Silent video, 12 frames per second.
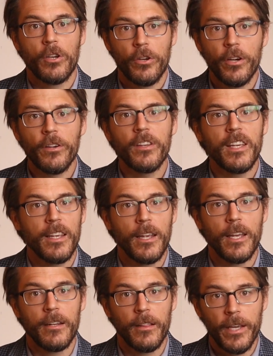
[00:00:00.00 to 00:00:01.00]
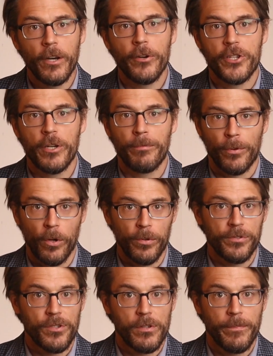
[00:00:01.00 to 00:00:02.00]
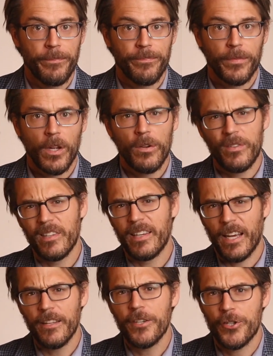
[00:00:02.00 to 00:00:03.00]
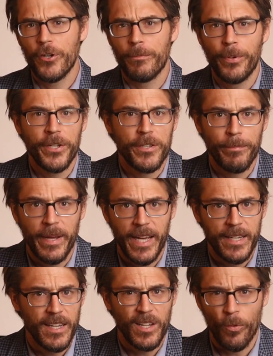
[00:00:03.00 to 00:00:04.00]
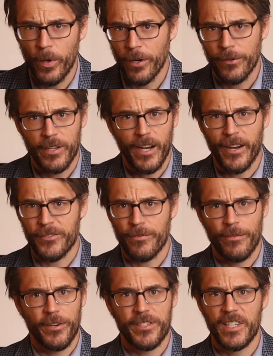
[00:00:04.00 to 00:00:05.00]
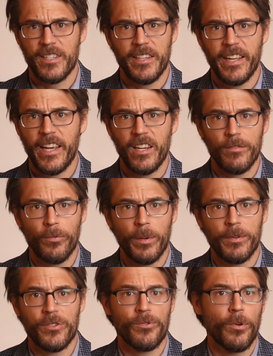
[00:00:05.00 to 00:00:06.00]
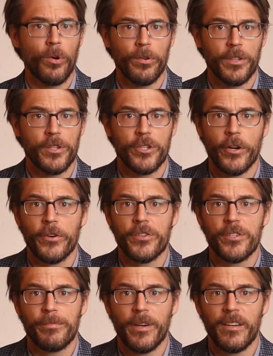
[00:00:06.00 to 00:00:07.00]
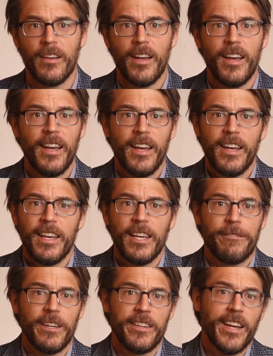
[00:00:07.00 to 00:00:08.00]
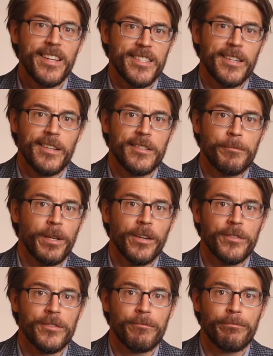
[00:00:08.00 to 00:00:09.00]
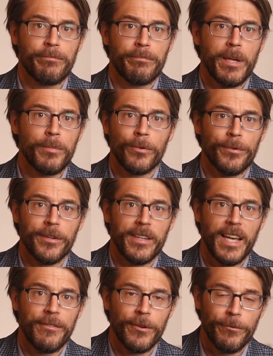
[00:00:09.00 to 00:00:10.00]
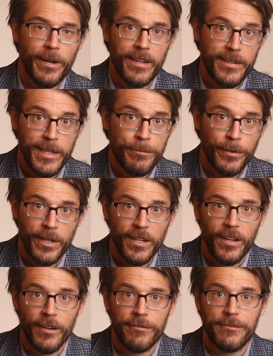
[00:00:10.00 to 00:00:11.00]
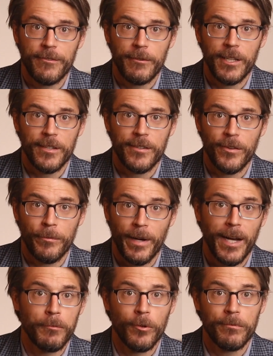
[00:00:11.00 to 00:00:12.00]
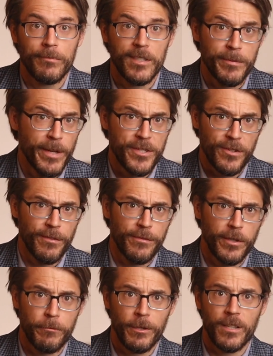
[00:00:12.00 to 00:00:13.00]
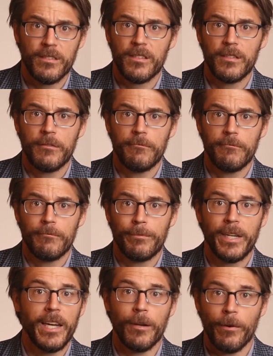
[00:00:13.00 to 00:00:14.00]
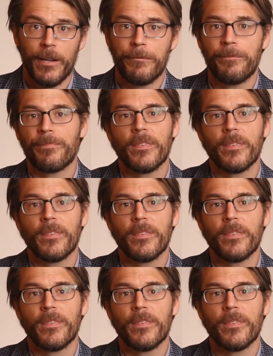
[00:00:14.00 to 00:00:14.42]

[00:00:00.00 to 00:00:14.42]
clearly in leadership roles. Now, this should put to bed any weird controversy today of women's role in the church, but if it doesn't, it's because people really haven't read deeply enough into the Bible, especially Philippians. But anyway,